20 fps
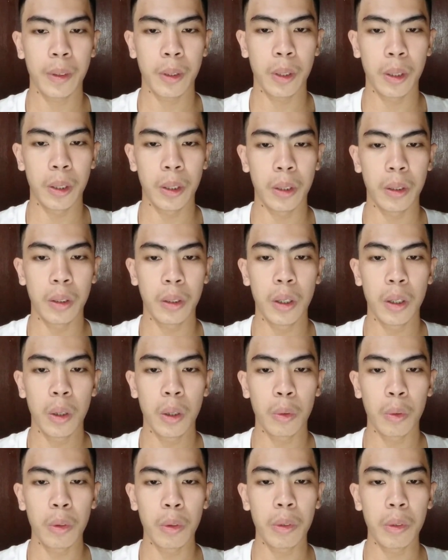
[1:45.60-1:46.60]
Third,
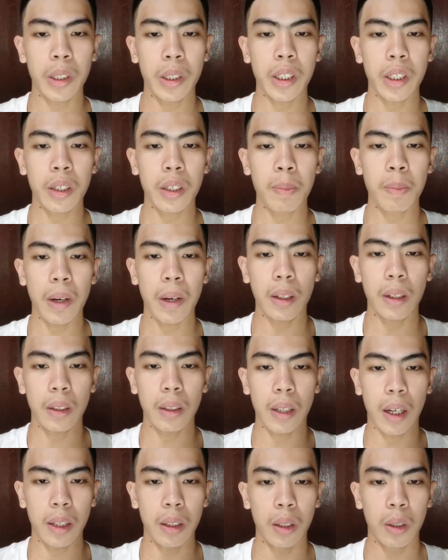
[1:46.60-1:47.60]
when rigging a pilot
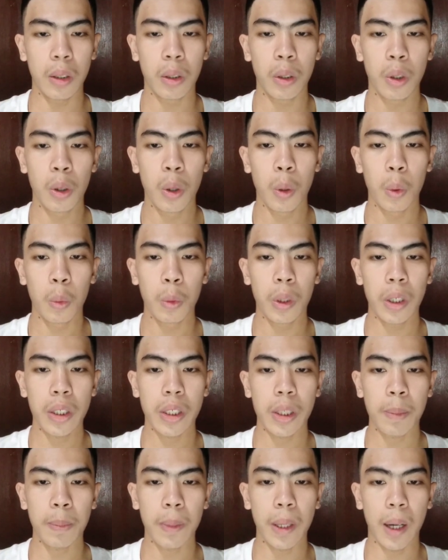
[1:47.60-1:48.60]
ladder, wear
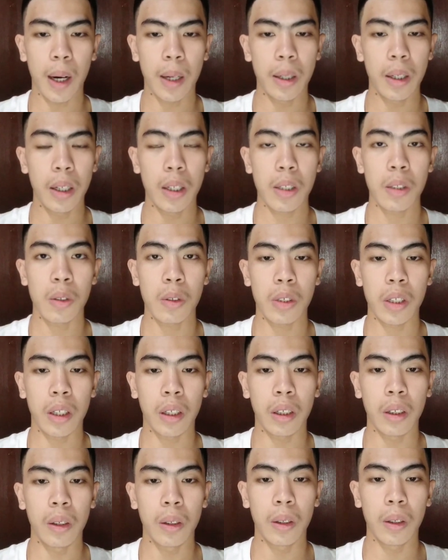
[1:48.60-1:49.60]
safety harness to
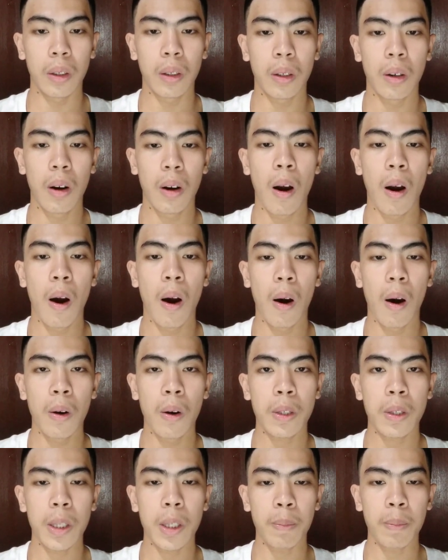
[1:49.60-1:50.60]
secure
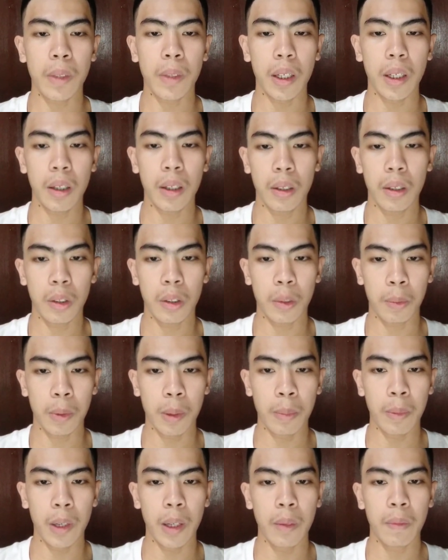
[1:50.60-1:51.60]
own safety to
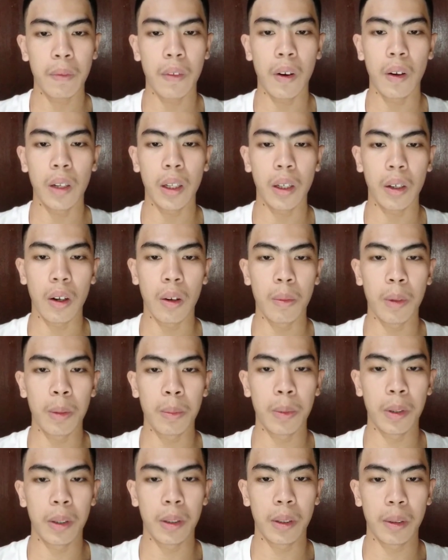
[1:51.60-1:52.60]
prevent falling
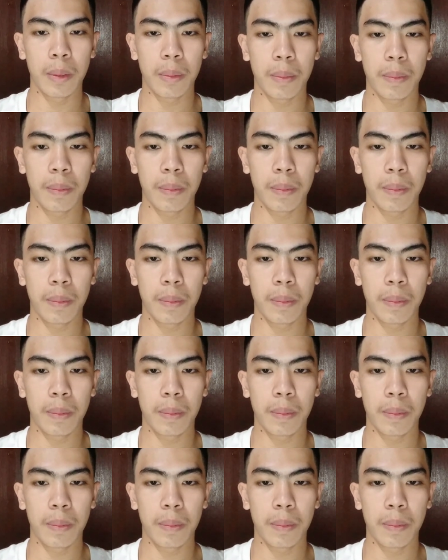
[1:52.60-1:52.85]
overboard.